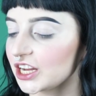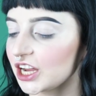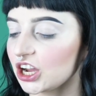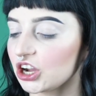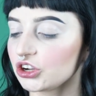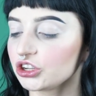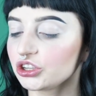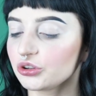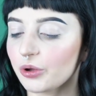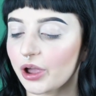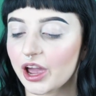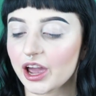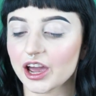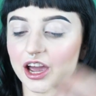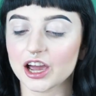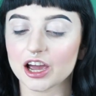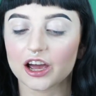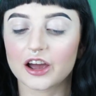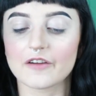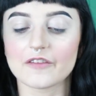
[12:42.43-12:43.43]
now you
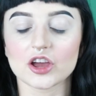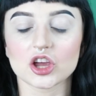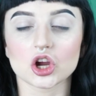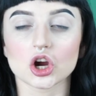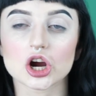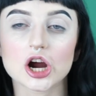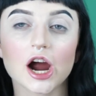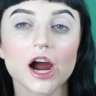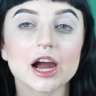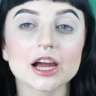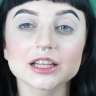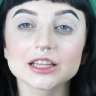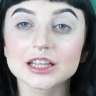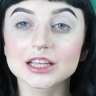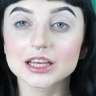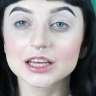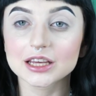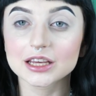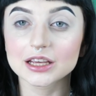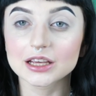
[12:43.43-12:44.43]
have your
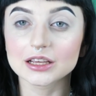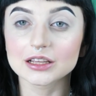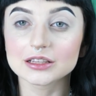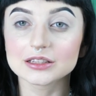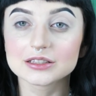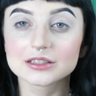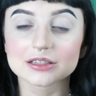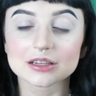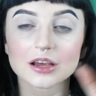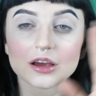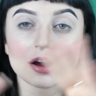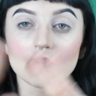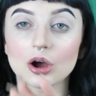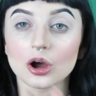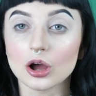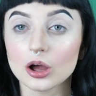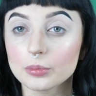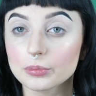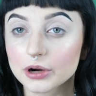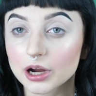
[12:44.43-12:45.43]
eyelids
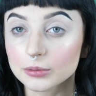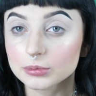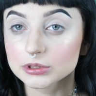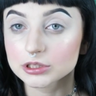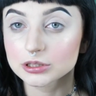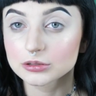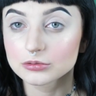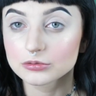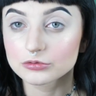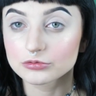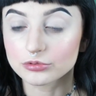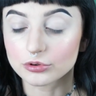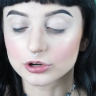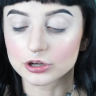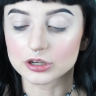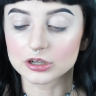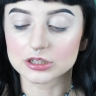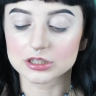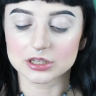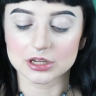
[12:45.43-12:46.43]
all prepped
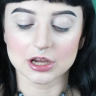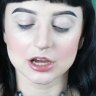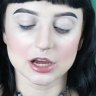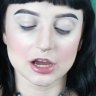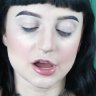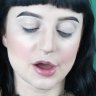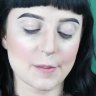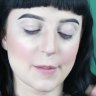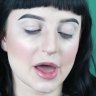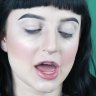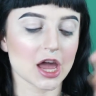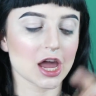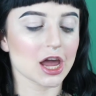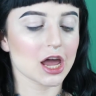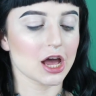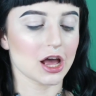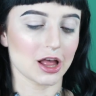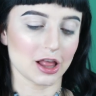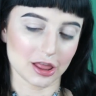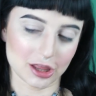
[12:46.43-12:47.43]
for some
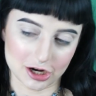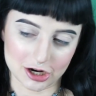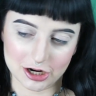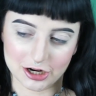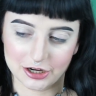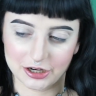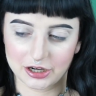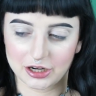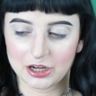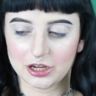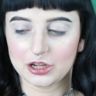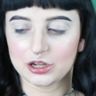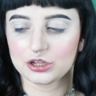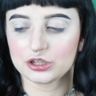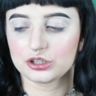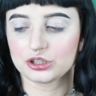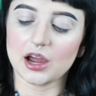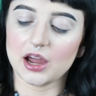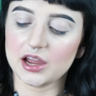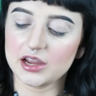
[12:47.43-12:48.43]
color.
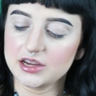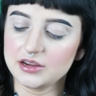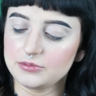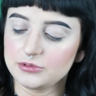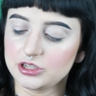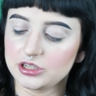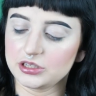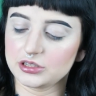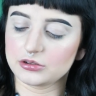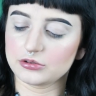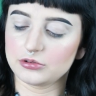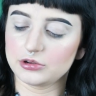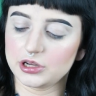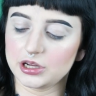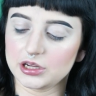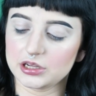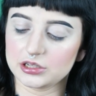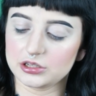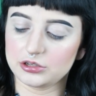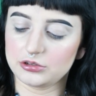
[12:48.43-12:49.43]
I am just
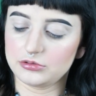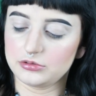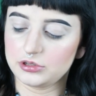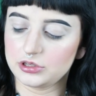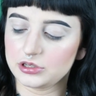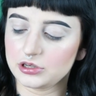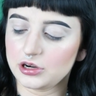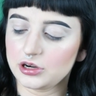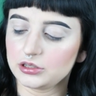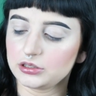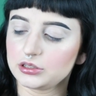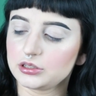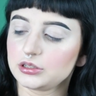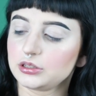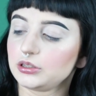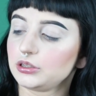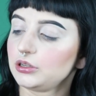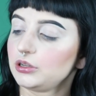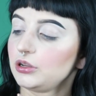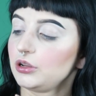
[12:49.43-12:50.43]
going to
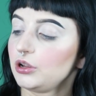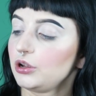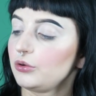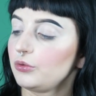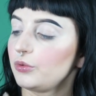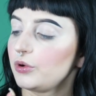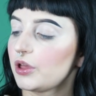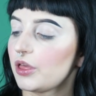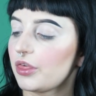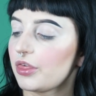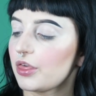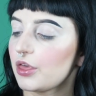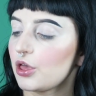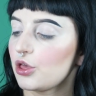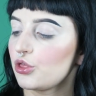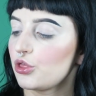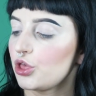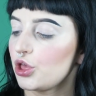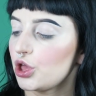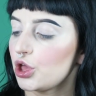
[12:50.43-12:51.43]
start with
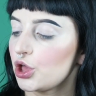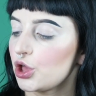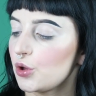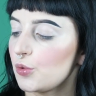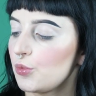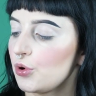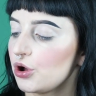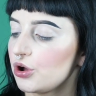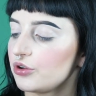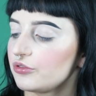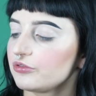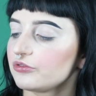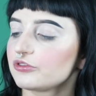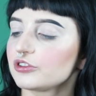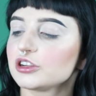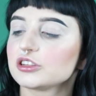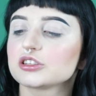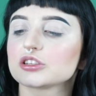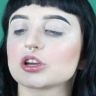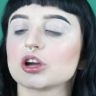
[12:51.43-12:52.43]
the Bon
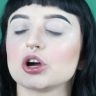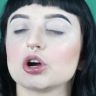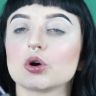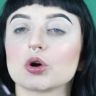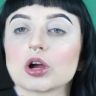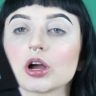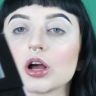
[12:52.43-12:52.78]
Fresco